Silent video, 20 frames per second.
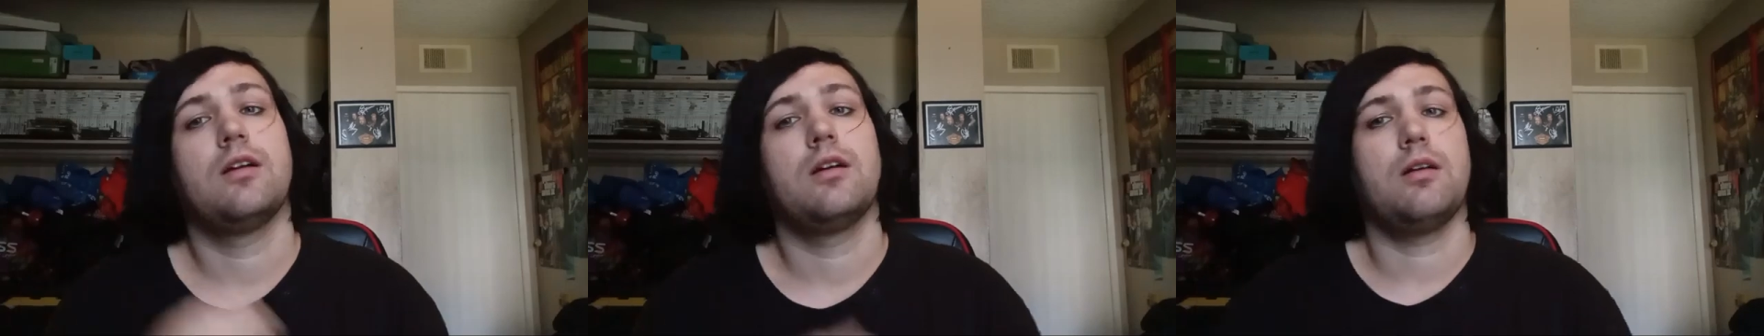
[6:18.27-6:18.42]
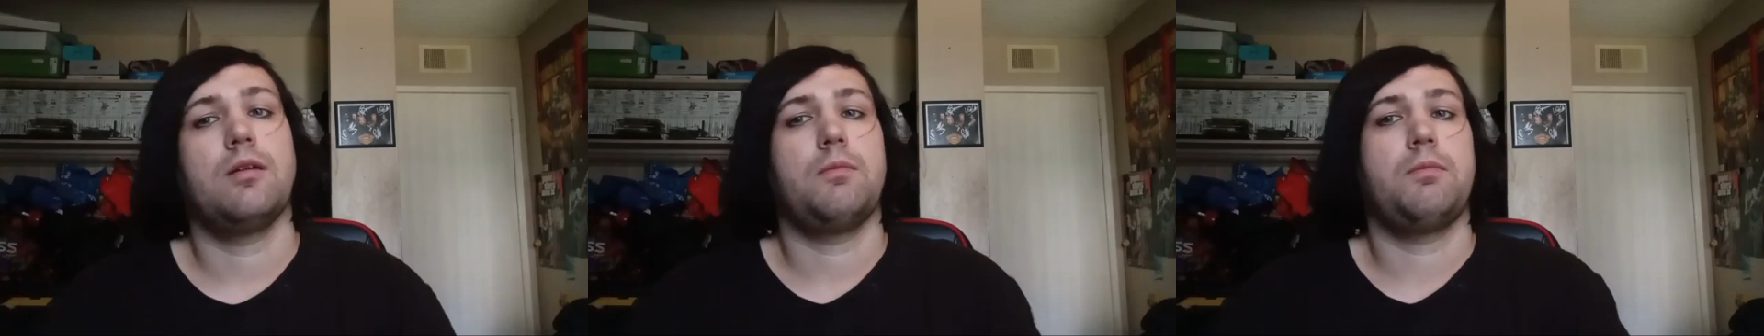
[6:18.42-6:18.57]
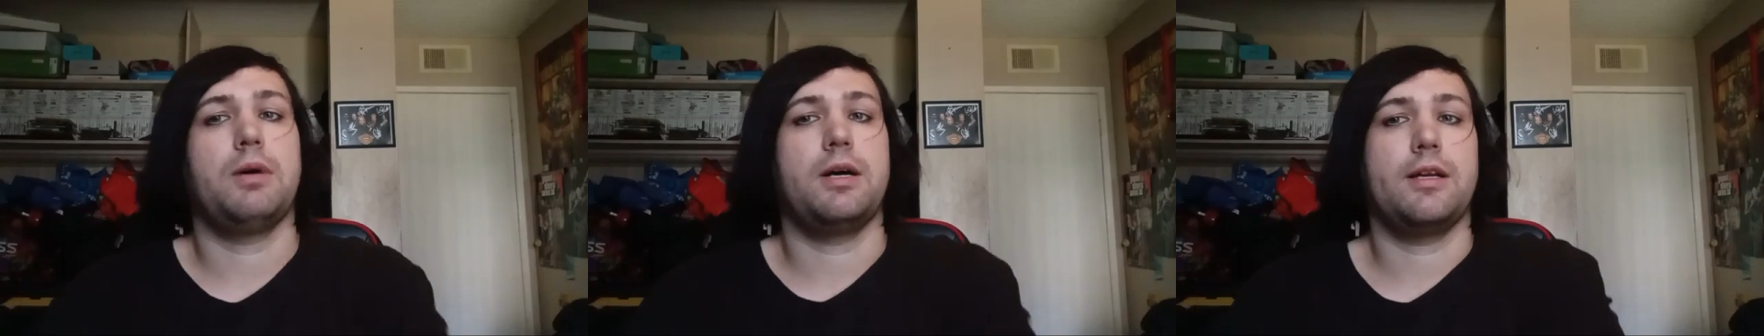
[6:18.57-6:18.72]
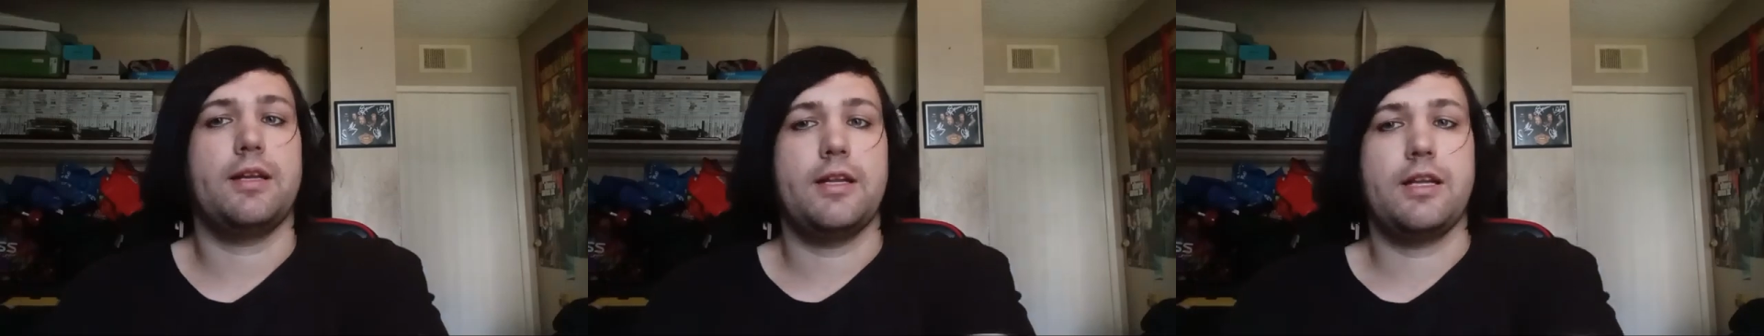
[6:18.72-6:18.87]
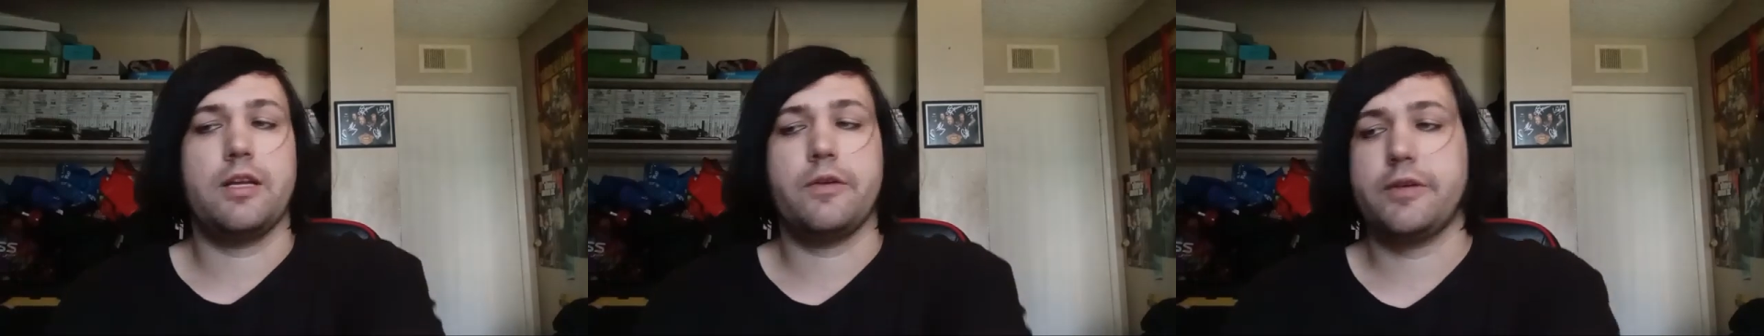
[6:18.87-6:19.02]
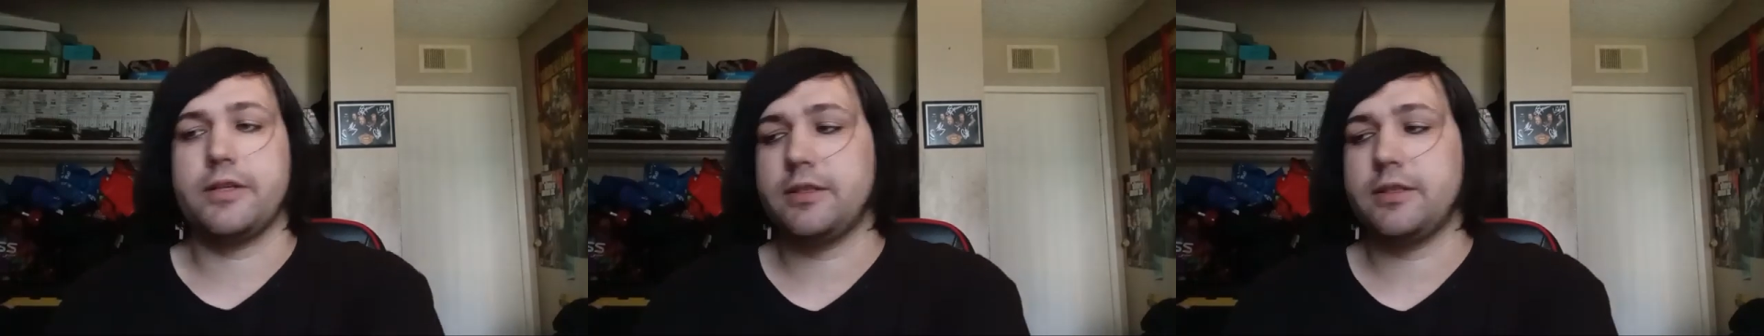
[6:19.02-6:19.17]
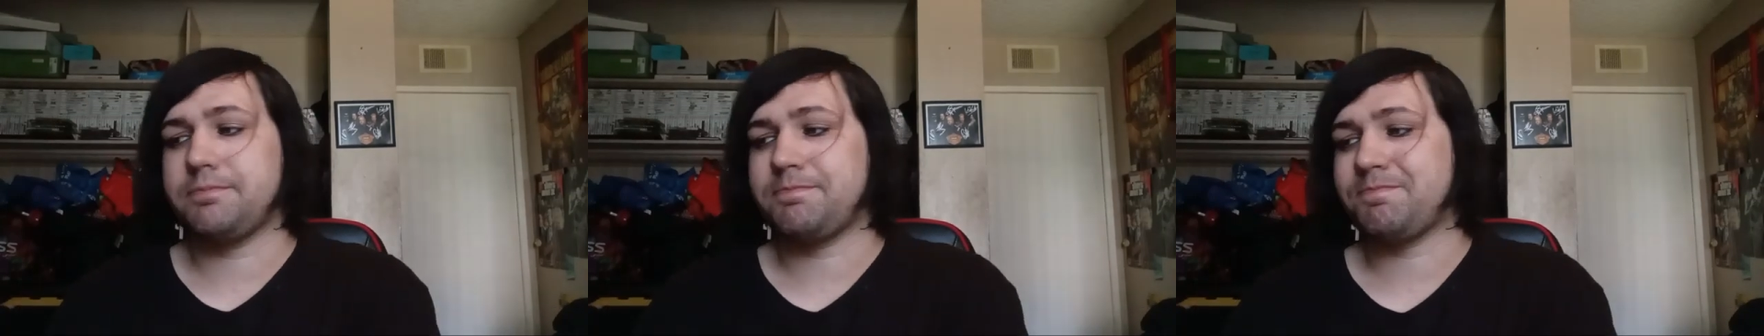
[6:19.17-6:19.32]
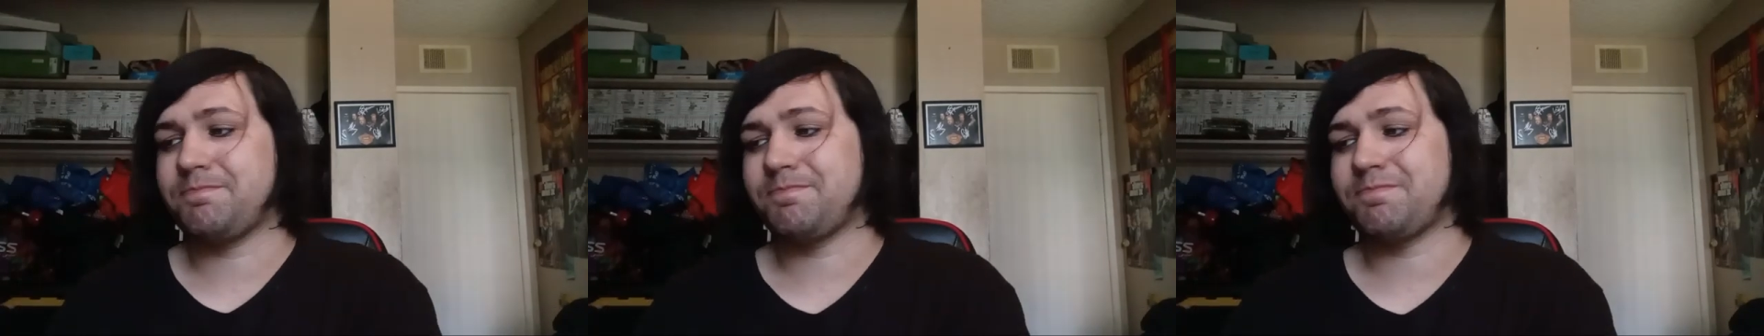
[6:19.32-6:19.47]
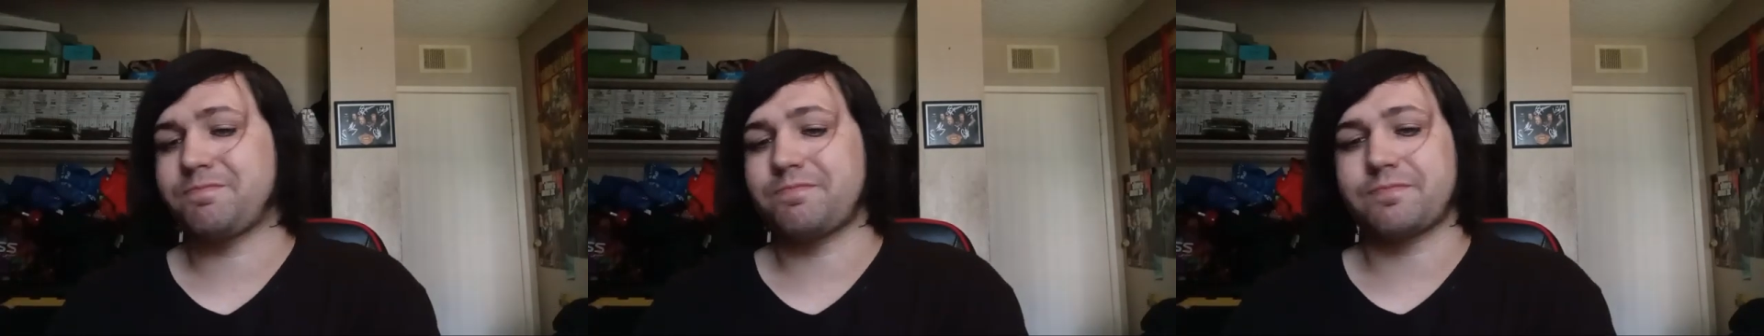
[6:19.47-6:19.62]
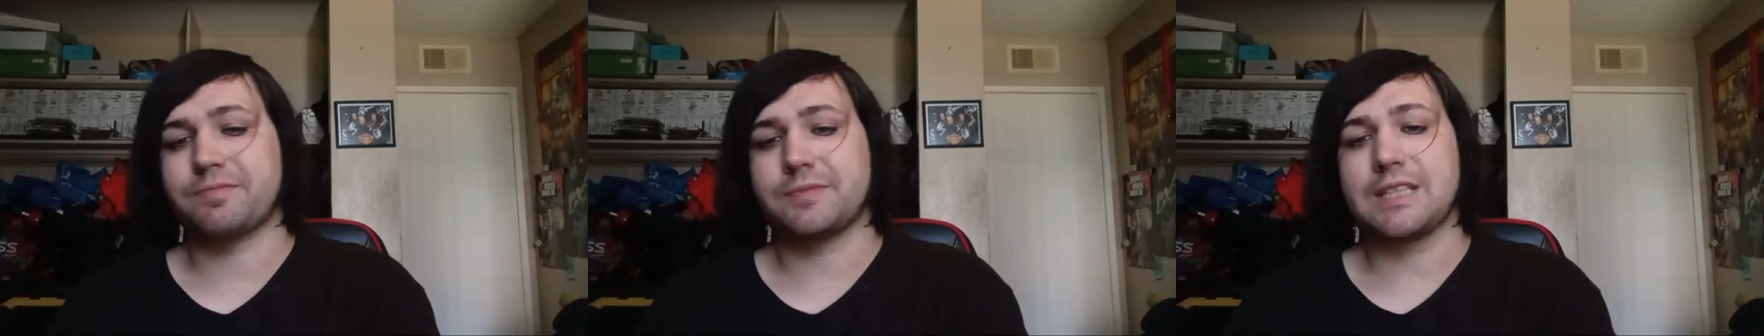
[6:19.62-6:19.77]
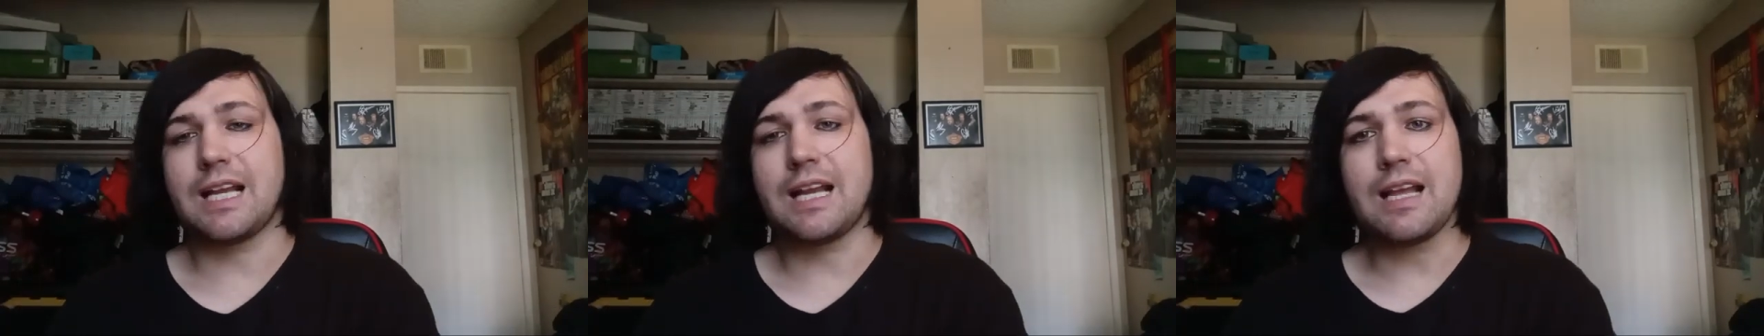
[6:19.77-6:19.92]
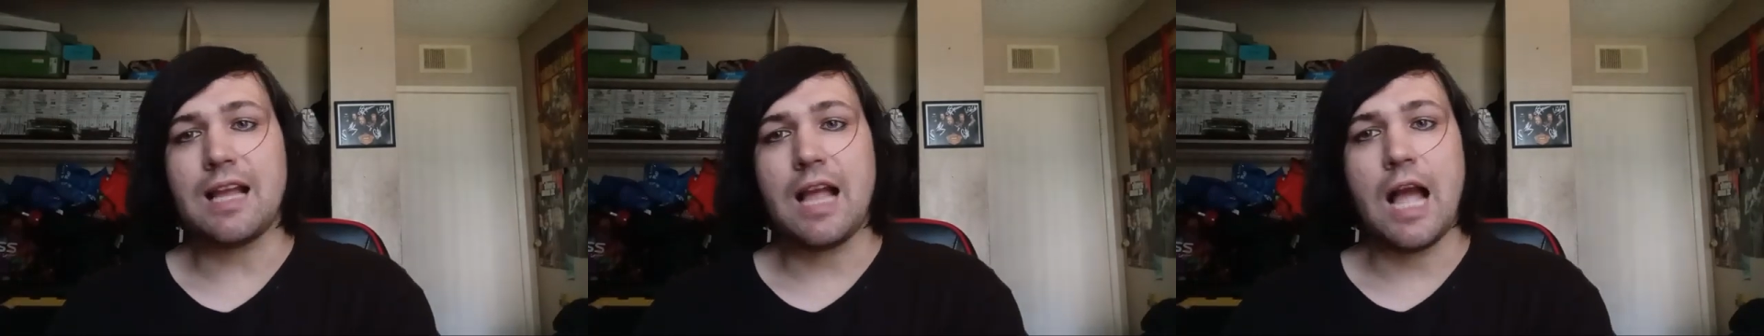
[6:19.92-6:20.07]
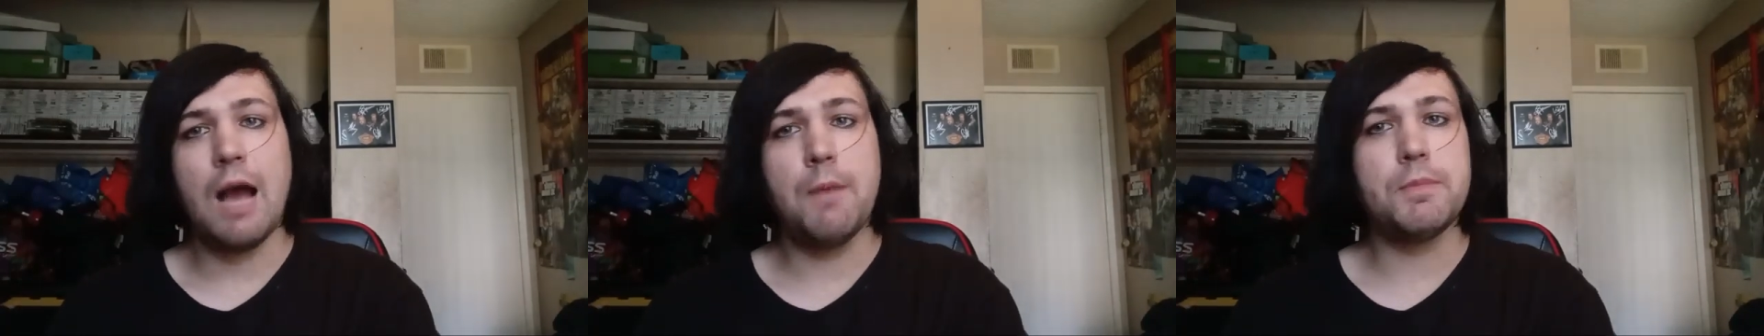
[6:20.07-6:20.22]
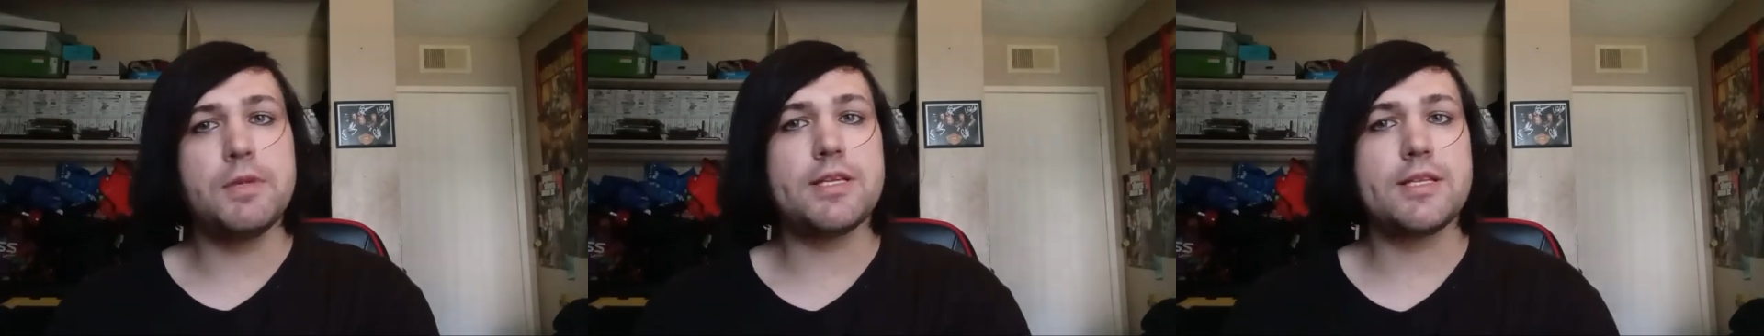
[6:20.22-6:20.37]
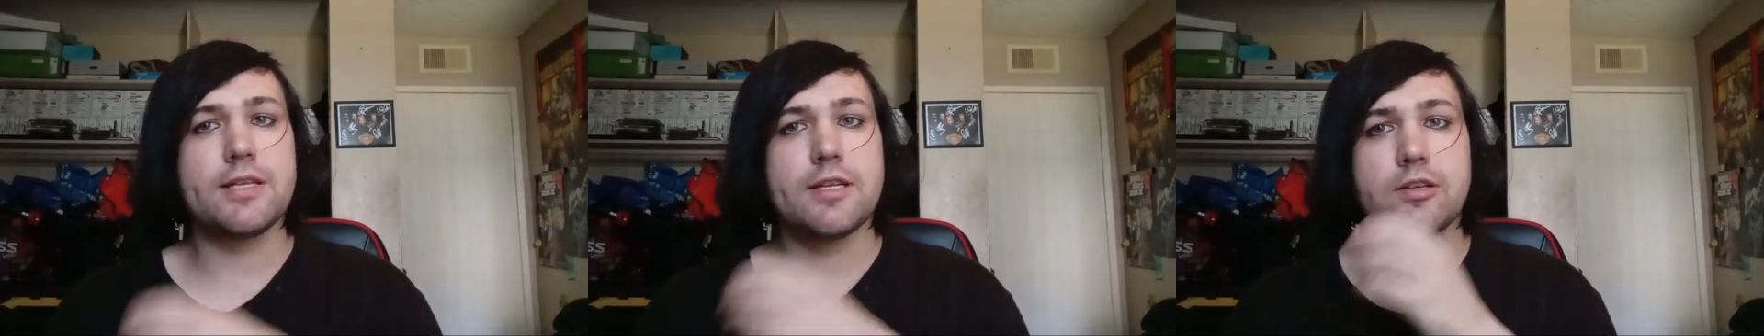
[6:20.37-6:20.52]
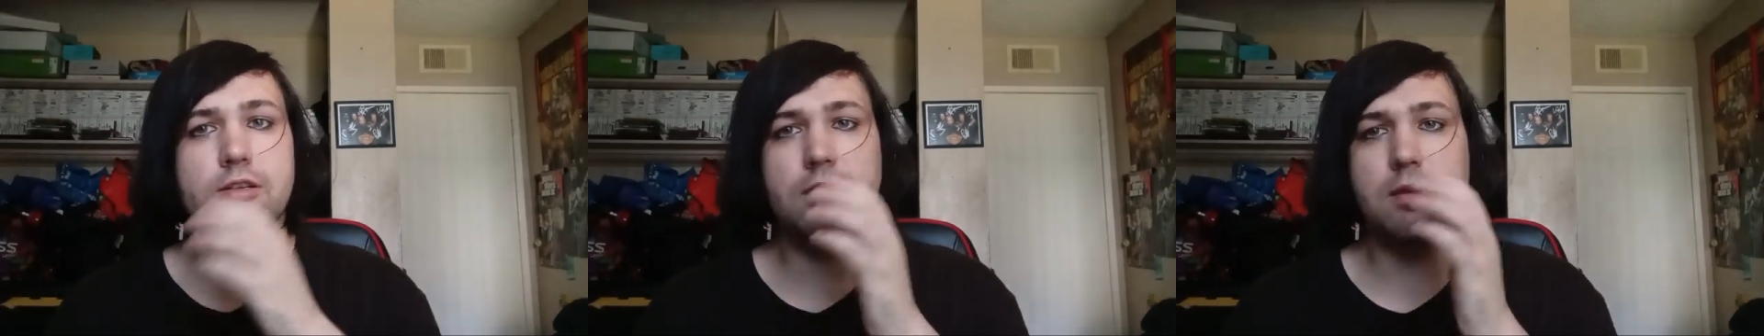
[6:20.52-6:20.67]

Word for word: But anyway, I'm just here to